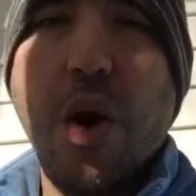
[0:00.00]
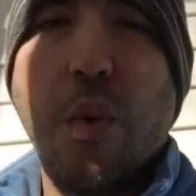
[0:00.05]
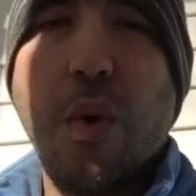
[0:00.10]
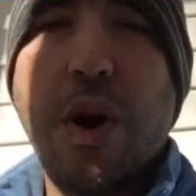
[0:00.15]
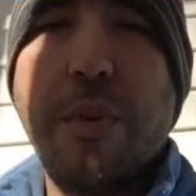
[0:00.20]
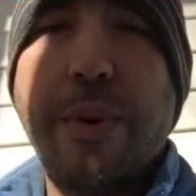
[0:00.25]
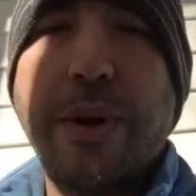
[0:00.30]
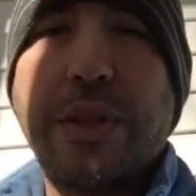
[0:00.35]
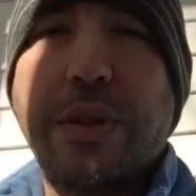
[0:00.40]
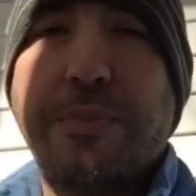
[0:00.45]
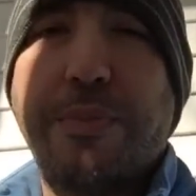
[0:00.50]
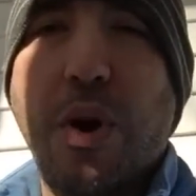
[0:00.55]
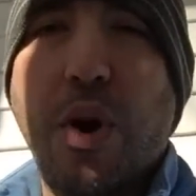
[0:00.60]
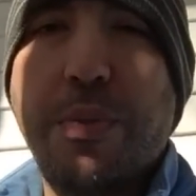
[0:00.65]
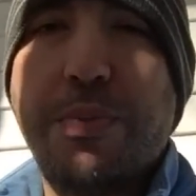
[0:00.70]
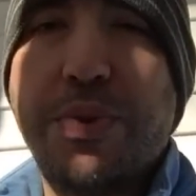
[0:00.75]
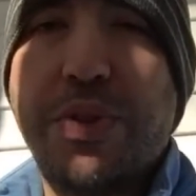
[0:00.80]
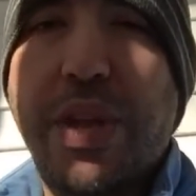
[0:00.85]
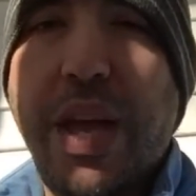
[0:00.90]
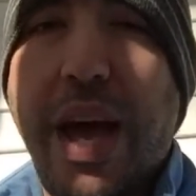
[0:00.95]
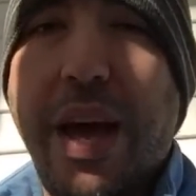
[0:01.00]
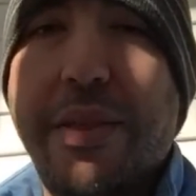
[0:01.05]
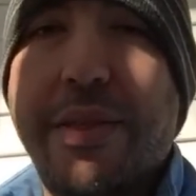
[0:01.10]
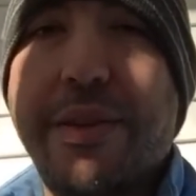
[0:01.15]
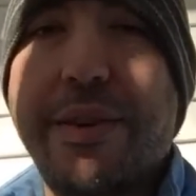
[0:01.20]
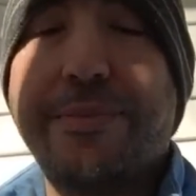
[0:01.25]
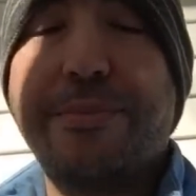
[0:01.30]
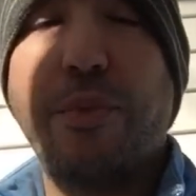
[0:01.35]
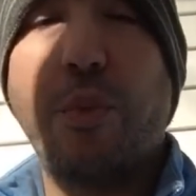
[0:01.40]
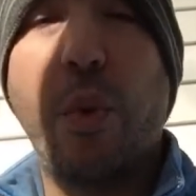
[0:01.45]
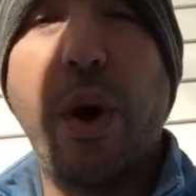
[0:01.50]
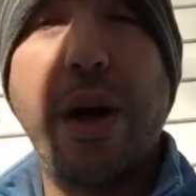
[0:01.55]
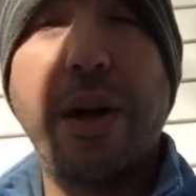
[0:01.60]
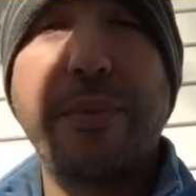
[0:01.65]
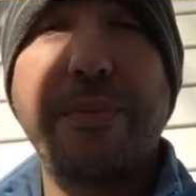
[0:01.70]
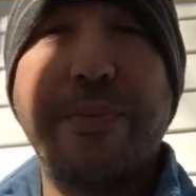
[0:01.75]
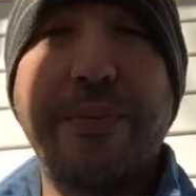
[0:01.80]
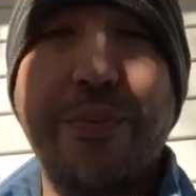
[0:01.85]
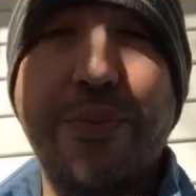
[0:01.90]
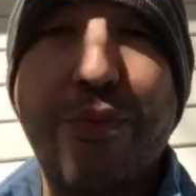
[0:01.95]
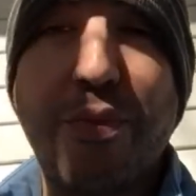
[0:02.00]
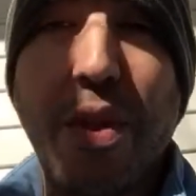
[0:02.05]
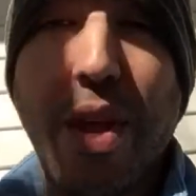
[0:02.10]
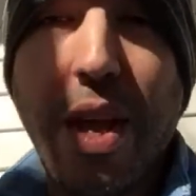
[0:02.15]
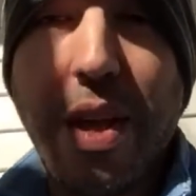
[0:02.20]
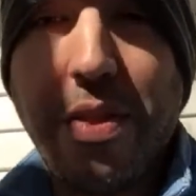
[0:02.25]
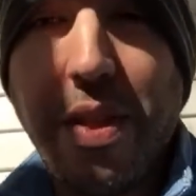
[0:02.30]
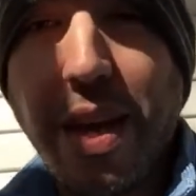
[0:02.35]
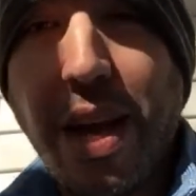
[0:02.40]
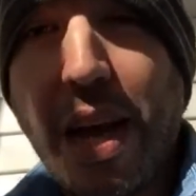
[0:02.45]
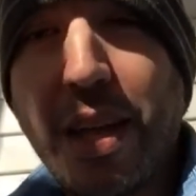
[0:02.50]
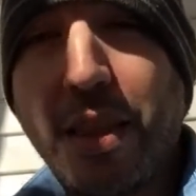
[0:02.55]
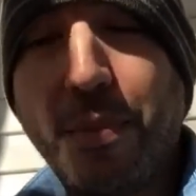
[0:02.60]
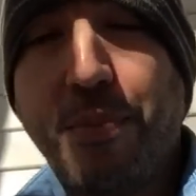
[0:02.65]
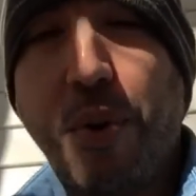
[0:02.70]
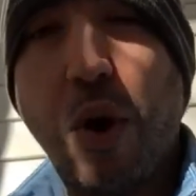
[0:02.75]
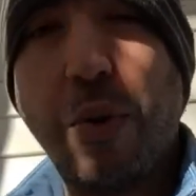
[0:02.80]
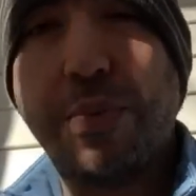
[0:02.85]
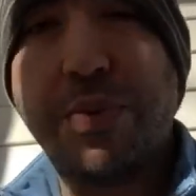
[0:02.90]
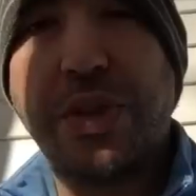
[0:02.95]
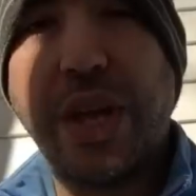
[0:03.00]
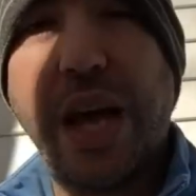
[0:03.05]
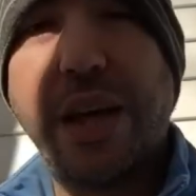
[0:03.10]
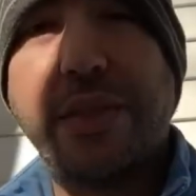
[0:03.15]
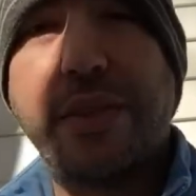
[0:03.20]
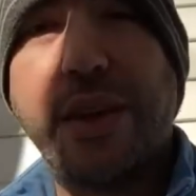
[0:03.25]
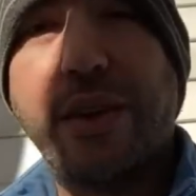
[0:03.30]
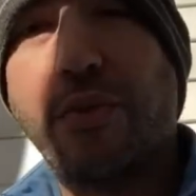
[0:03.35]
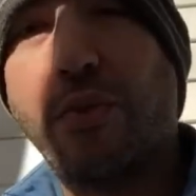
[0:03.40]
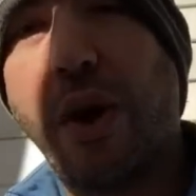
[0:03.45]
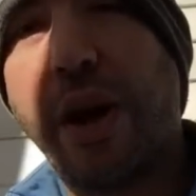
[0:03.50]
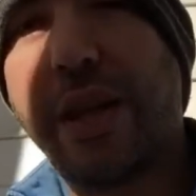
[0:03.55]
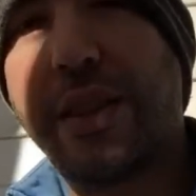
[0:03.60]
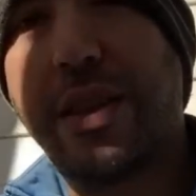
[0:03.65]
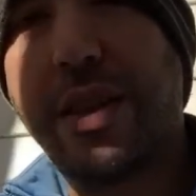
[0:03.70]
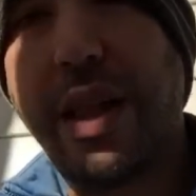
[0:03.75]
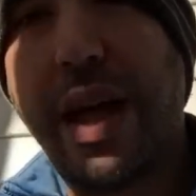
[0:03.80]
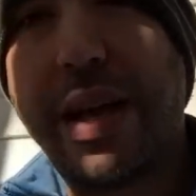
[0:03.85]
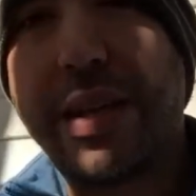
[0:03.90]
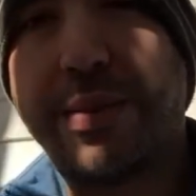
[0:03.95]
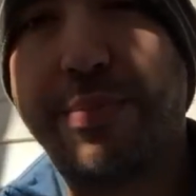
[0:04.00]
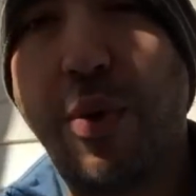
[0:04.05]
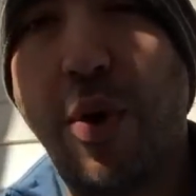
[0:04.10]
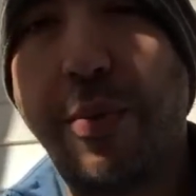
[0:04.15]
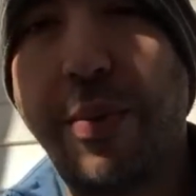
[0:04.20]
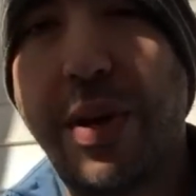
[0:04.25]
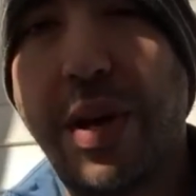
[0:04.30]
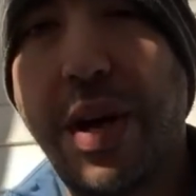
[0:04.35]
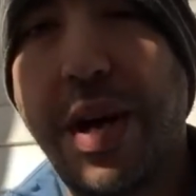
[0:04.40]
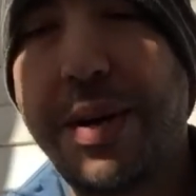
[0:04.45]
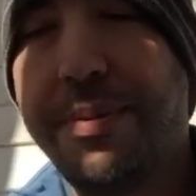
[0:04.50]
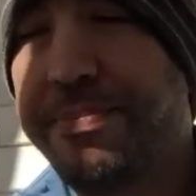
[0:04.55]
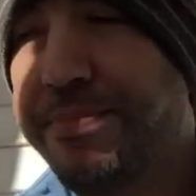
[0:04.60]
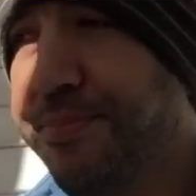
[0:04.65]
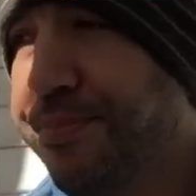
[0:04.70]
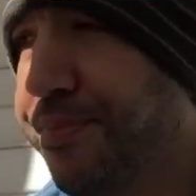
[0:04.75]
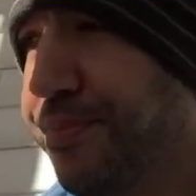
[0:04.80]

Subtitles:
What about the Pope's death? Well, they got the Pope's death in right at the last moment, huh?